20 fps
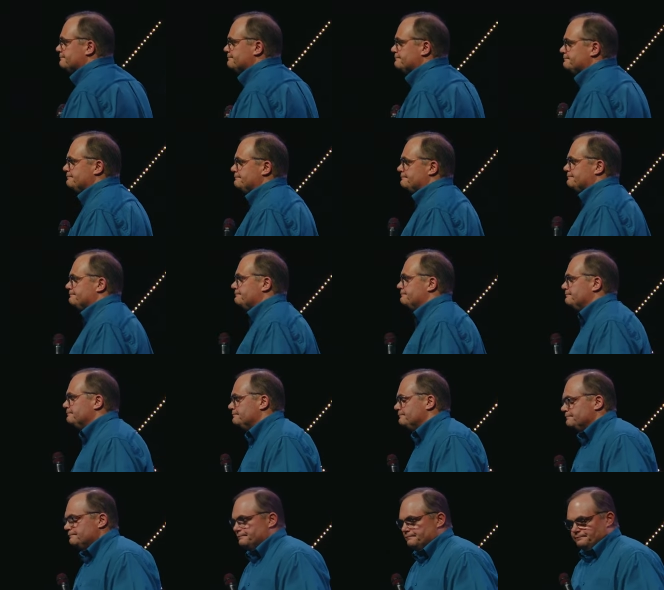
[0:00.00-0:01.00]

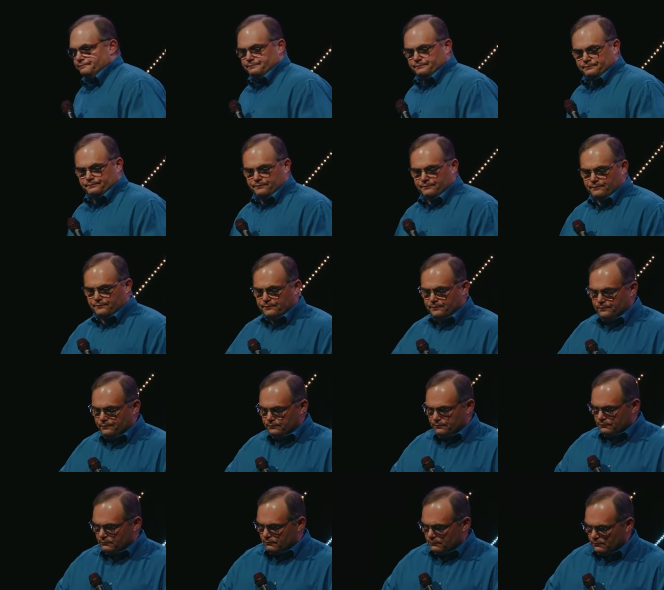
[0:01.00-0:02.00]

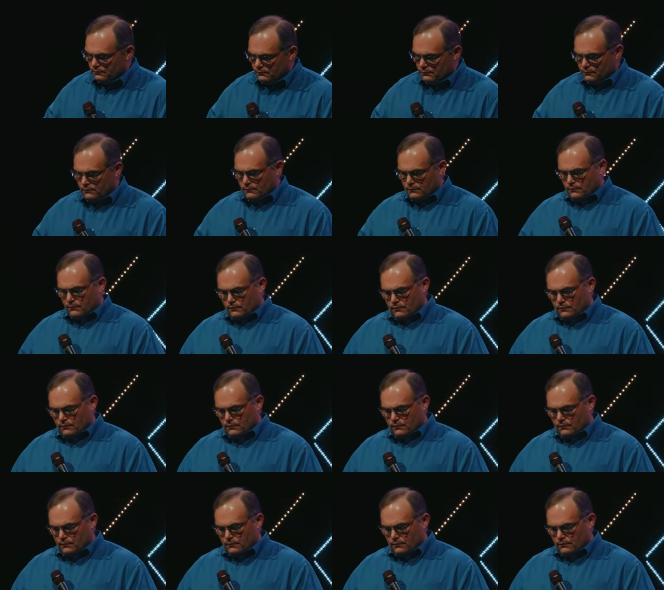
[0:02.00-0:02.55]
[no speech]